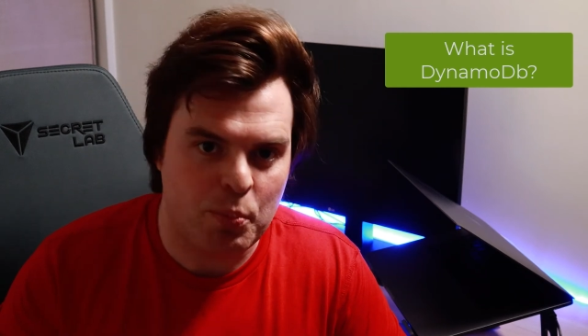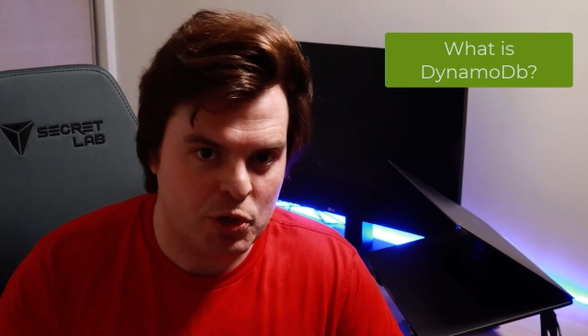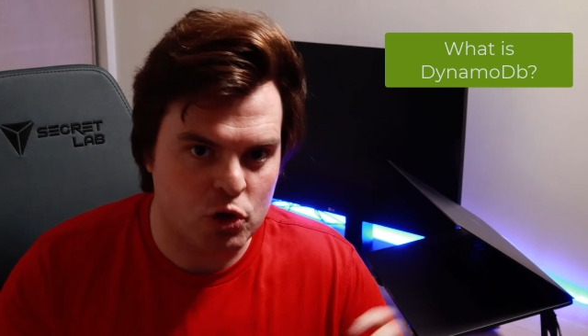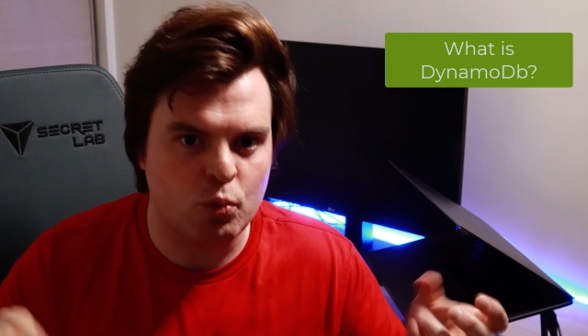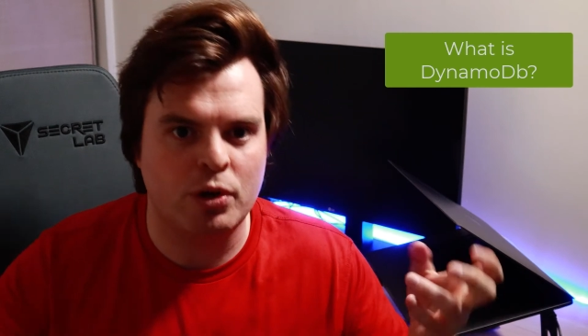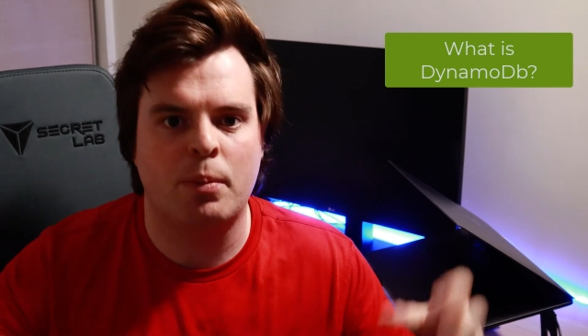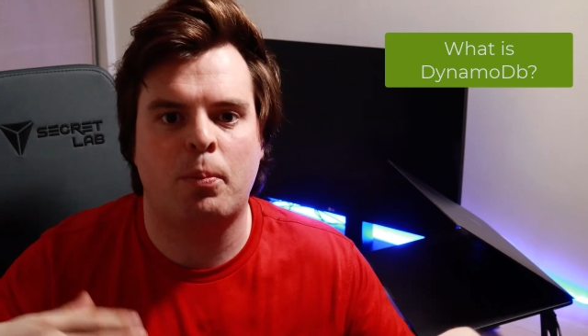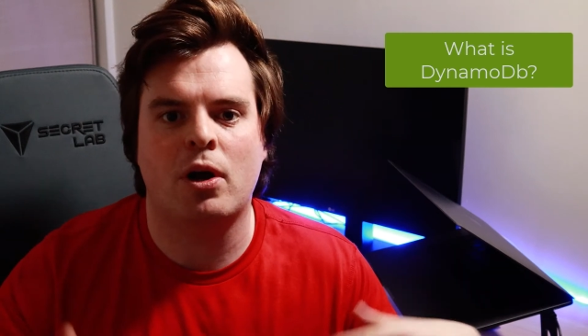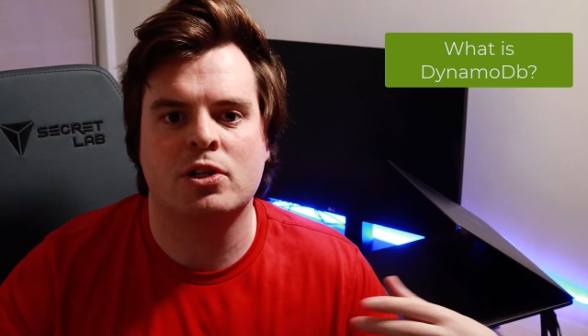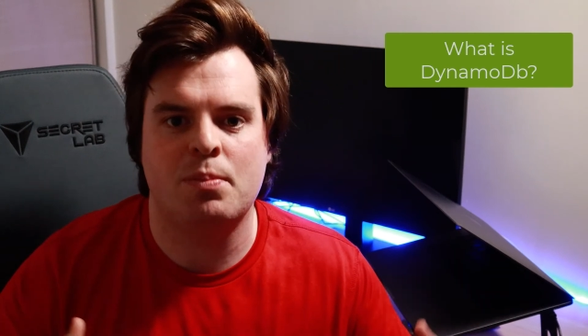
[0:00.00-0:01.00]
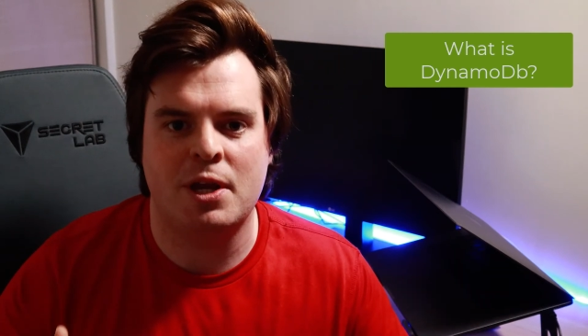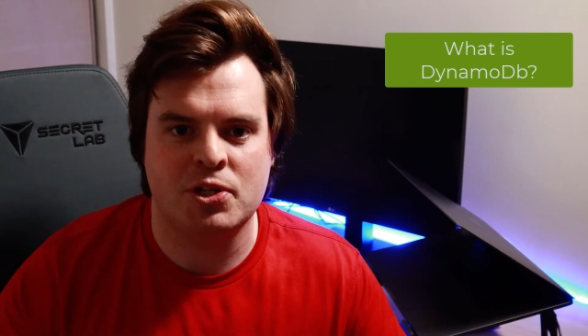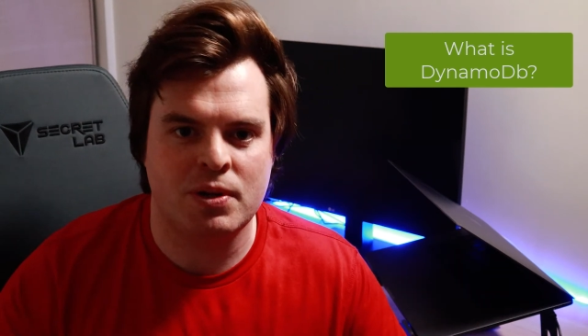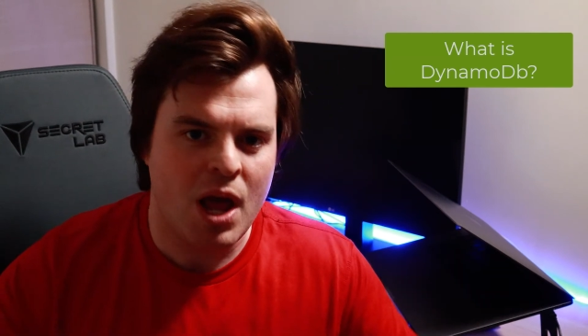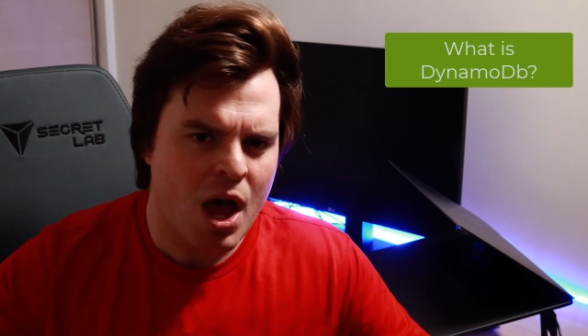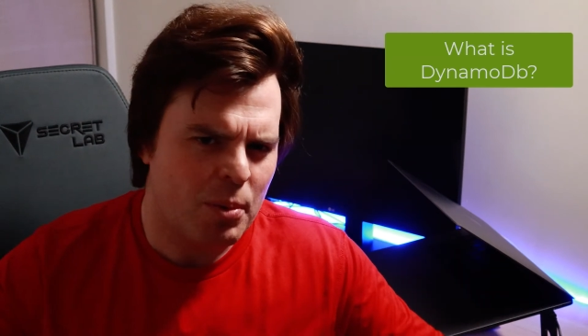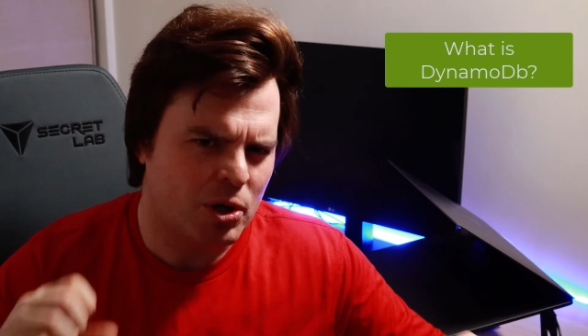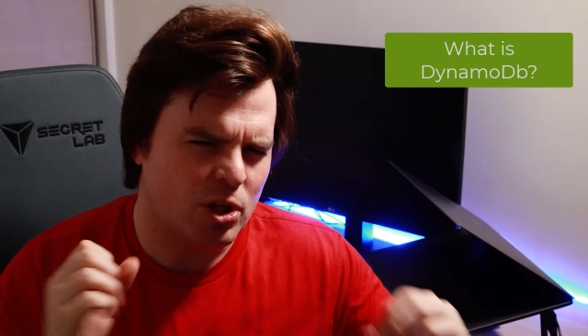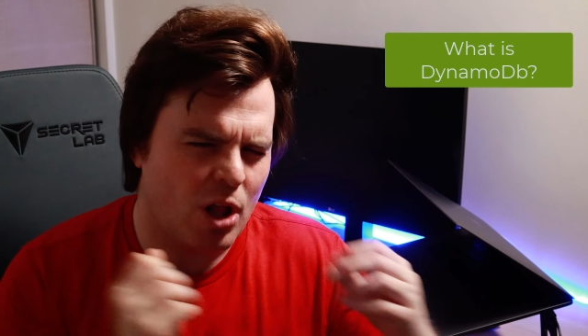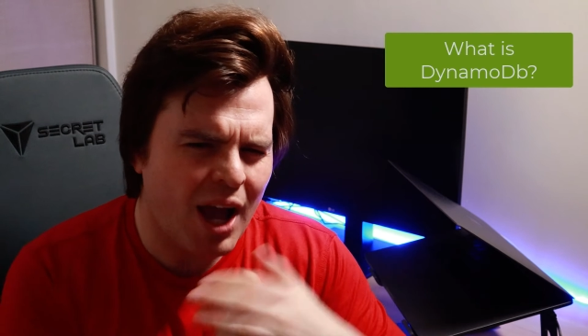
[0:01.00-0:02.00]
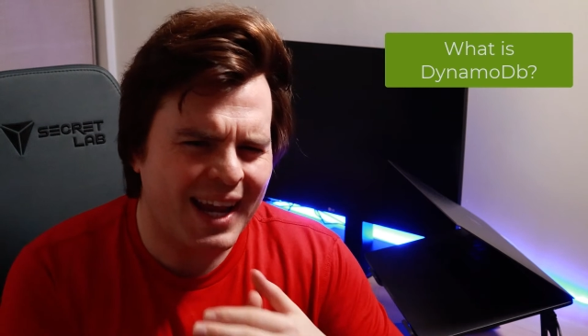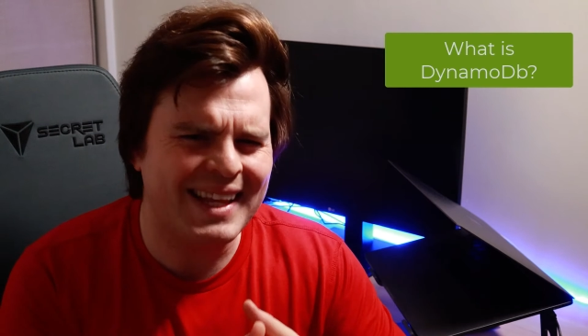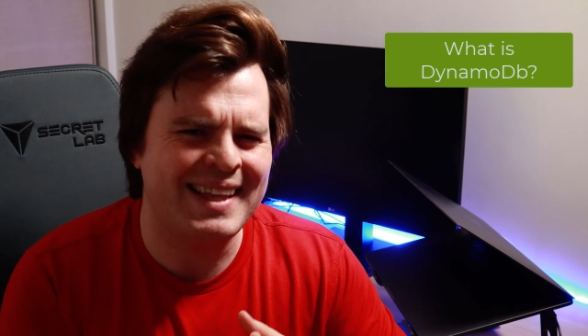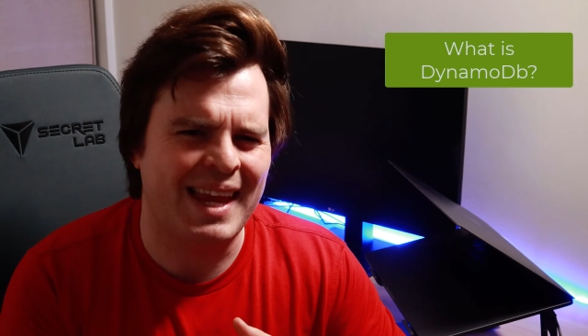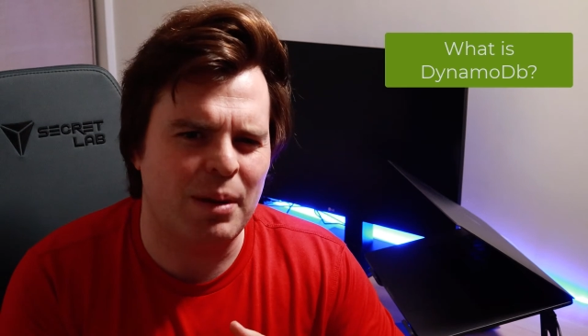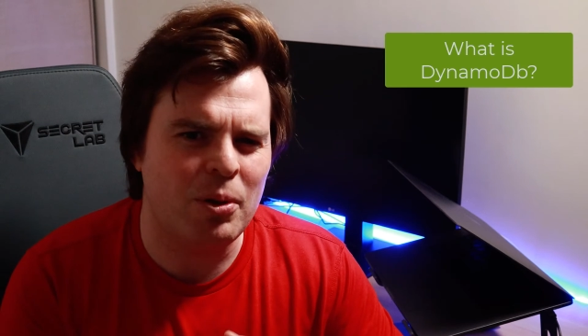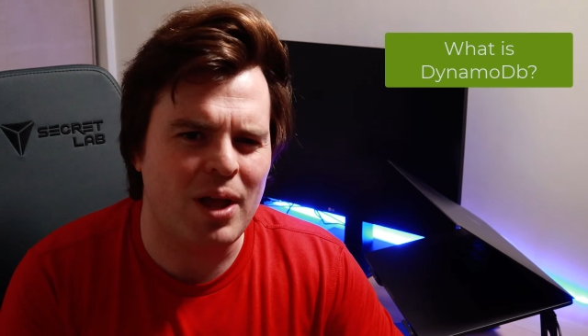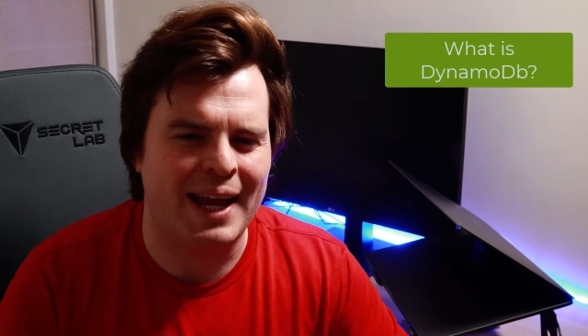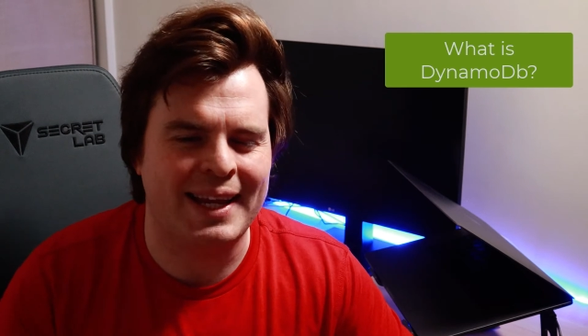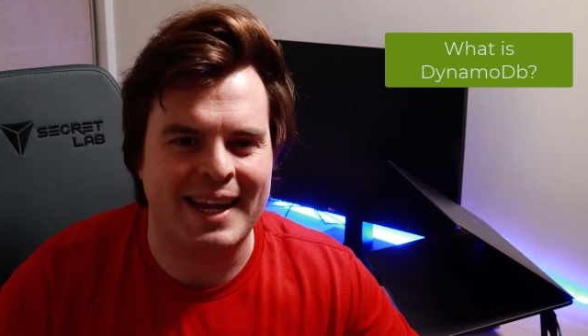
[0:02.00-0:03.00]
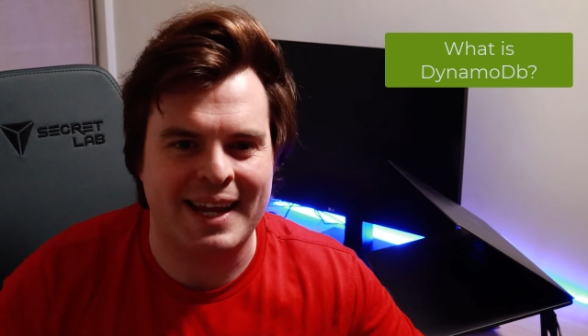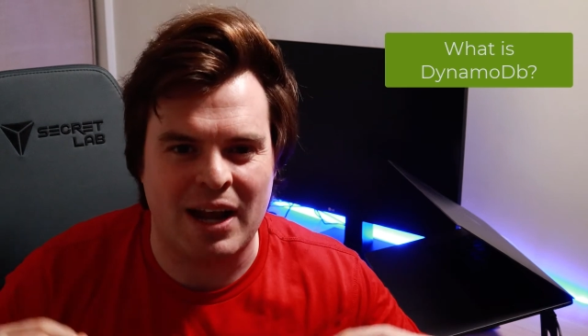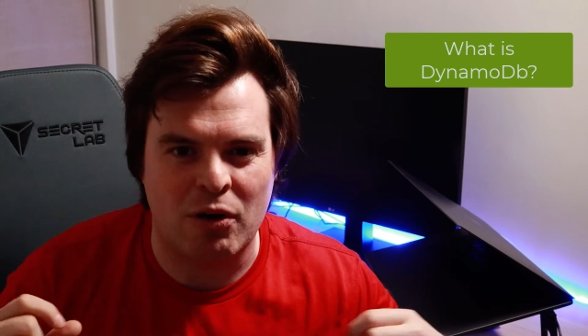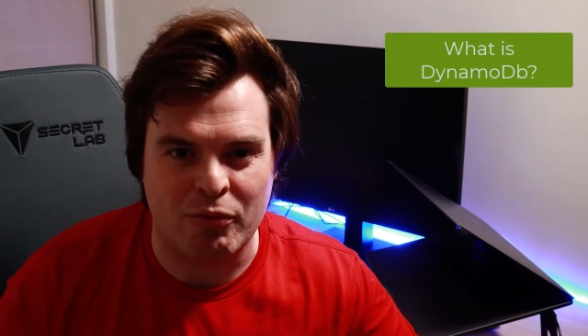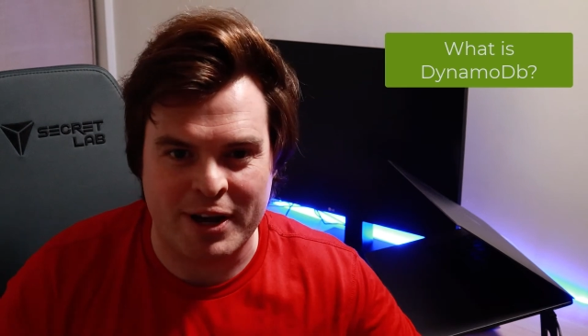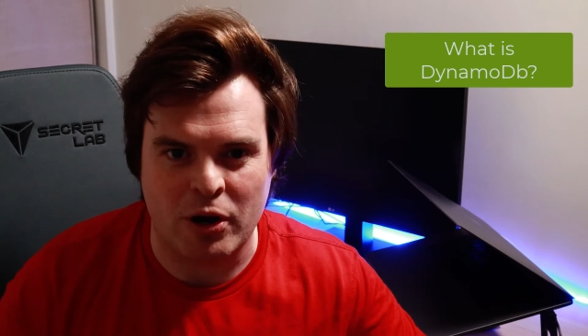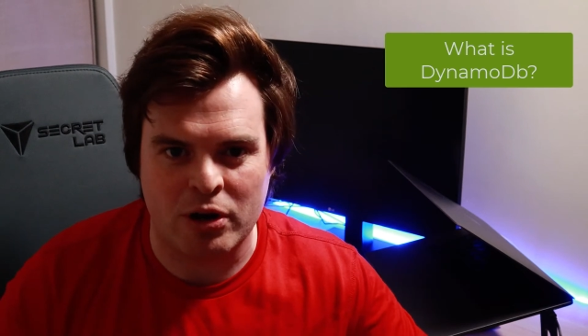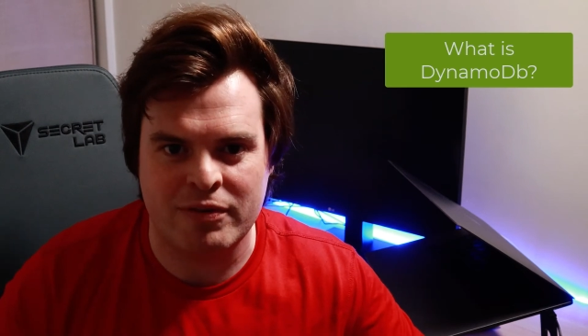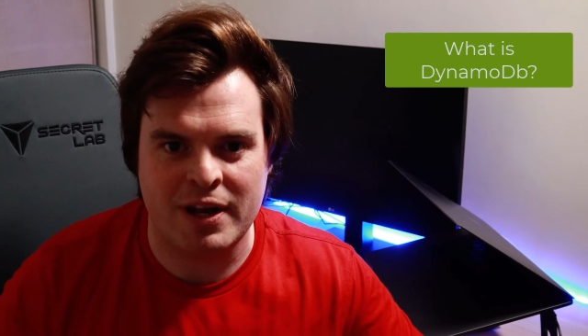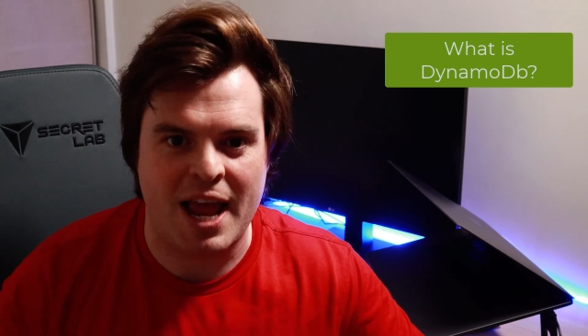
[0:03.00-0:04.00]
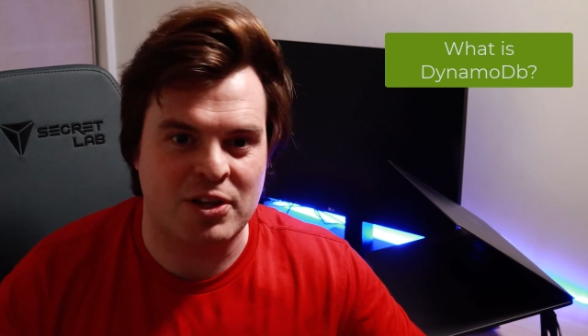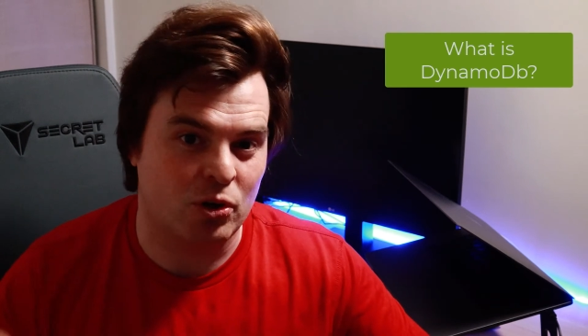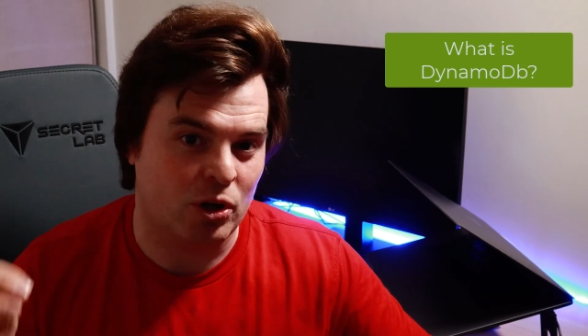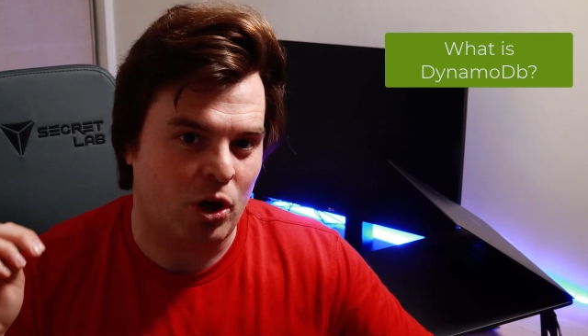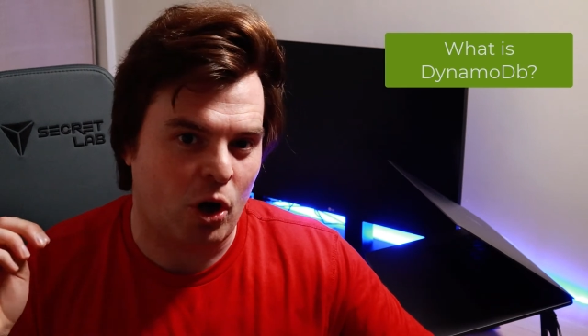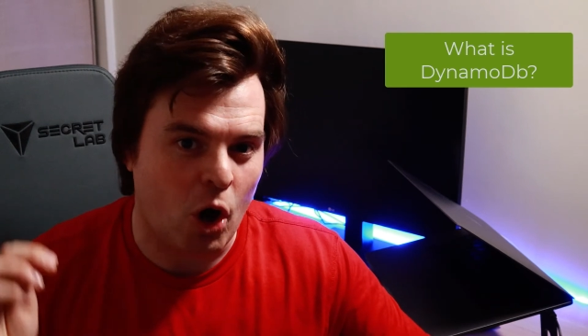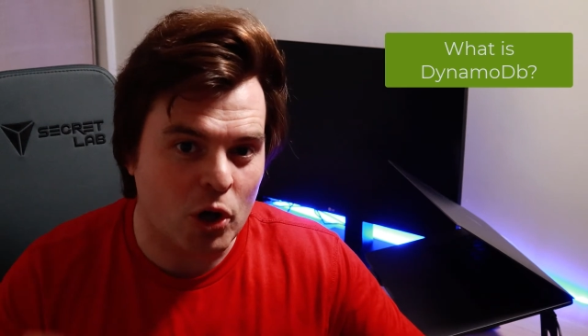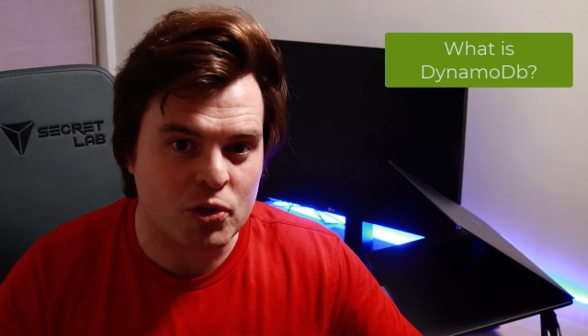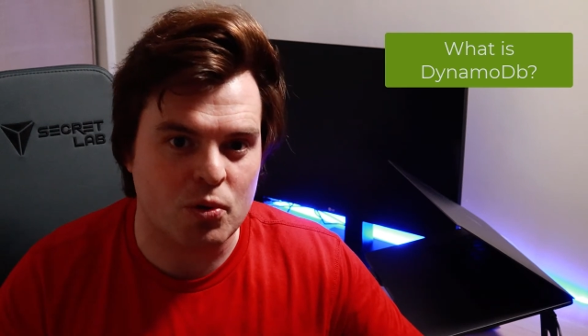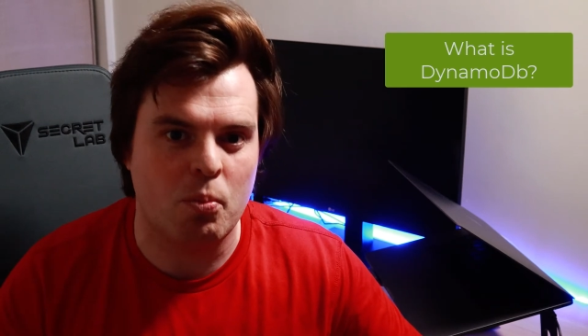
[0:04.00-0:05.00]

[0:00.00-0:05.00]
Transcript: We just want an approximation because locking the table and getting a read out of it is going to cost